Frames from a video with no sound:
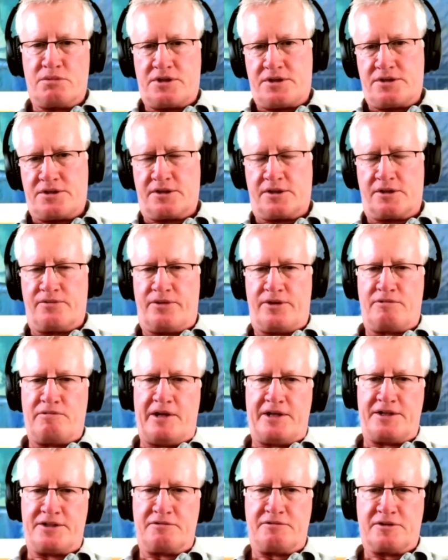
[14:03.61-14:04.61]
the
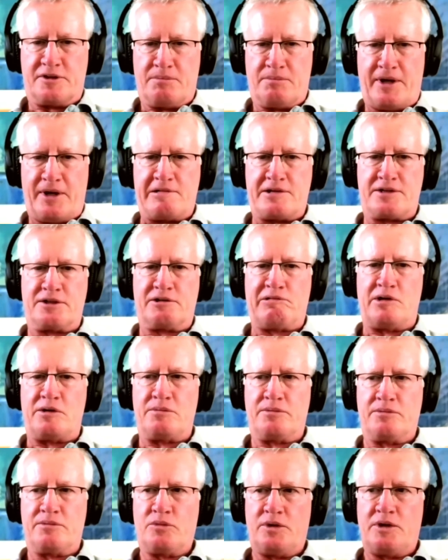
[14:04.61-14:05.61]
relative comparator group,
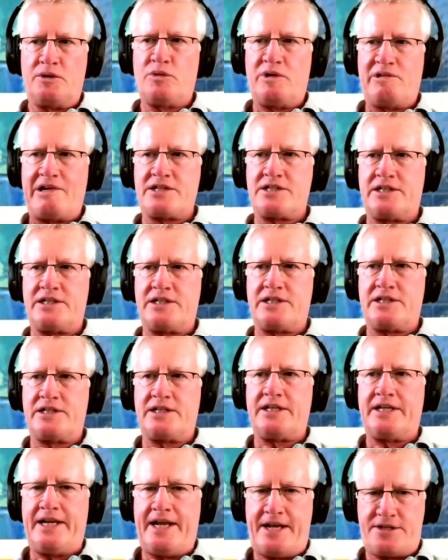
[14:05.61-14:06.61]
we're actually
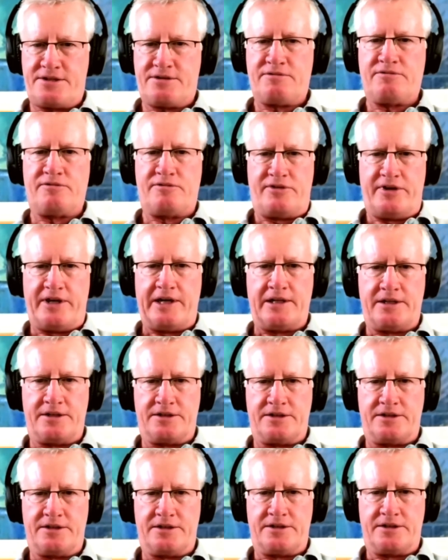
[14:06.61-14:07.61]
less
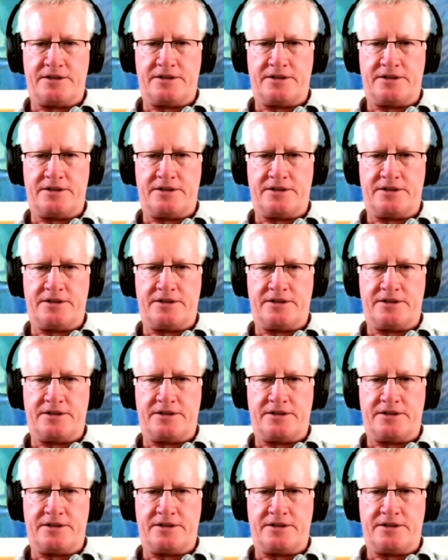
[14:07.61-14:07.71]
violent.